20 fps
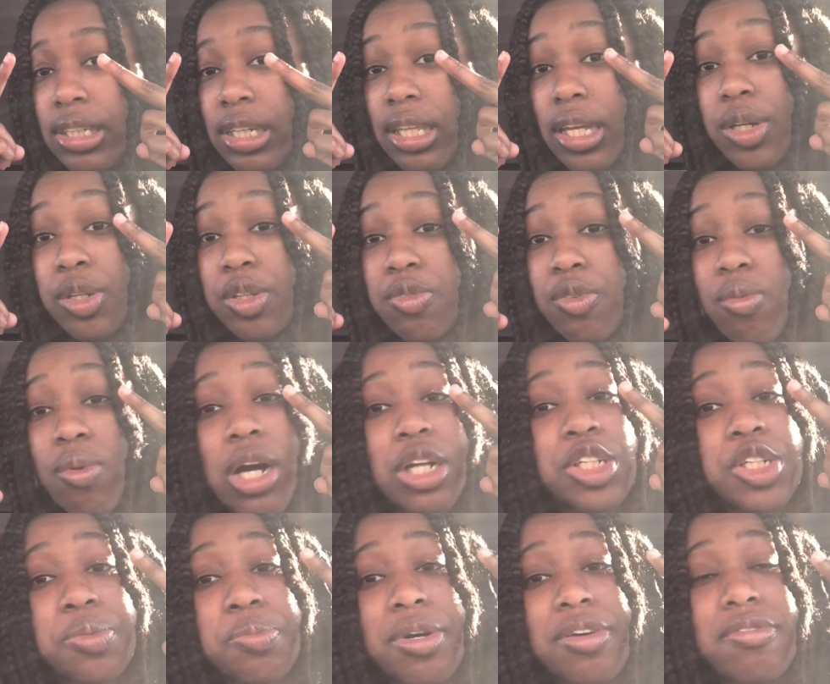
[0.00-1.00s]
thanks for
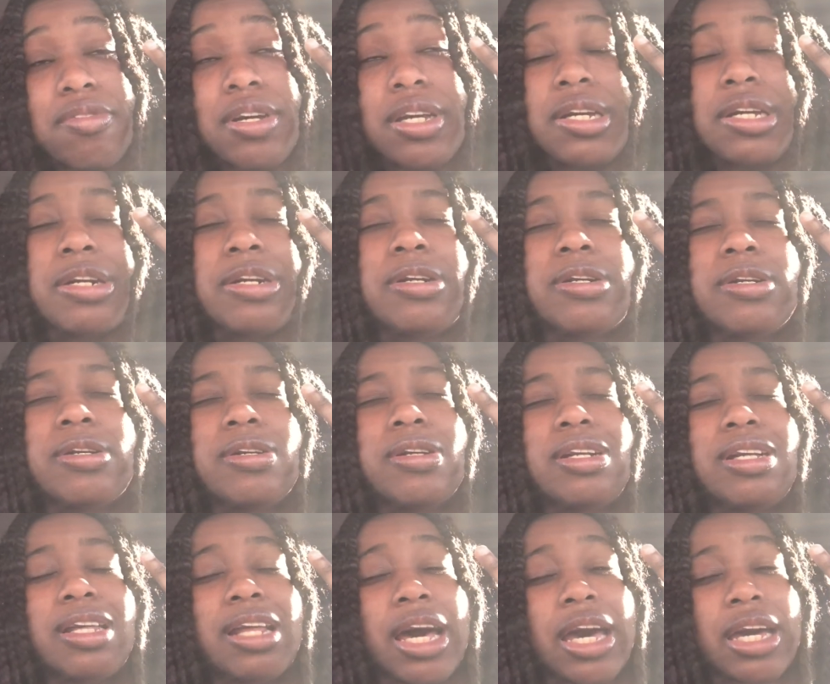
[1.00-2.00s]
watching my video.
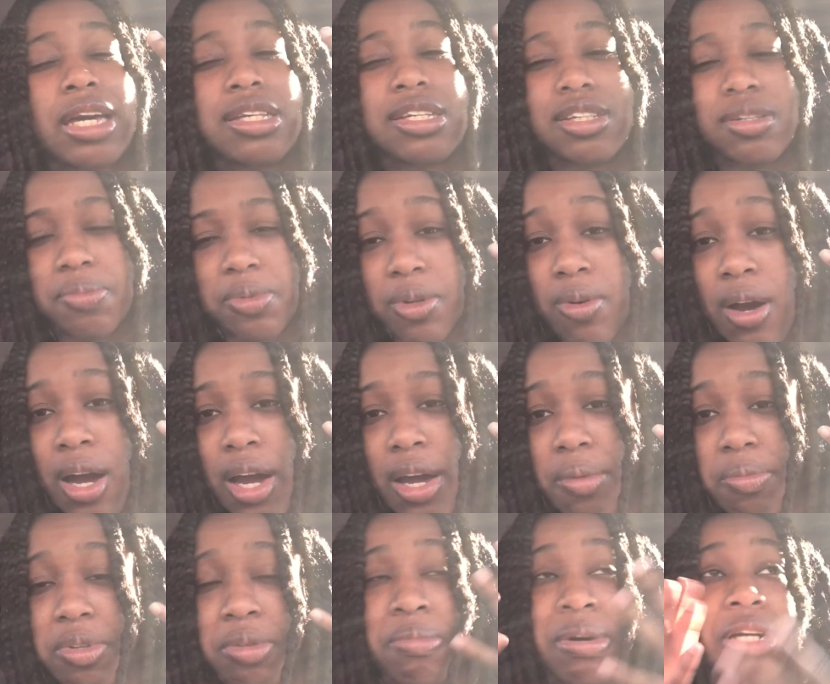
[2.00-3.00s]
Like and subscribe
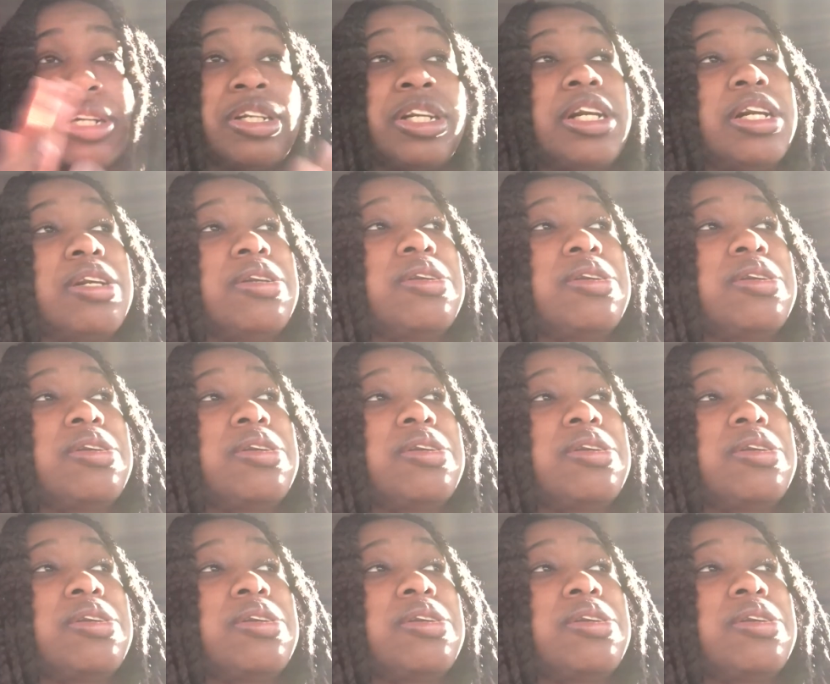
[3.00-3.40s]
to my channel.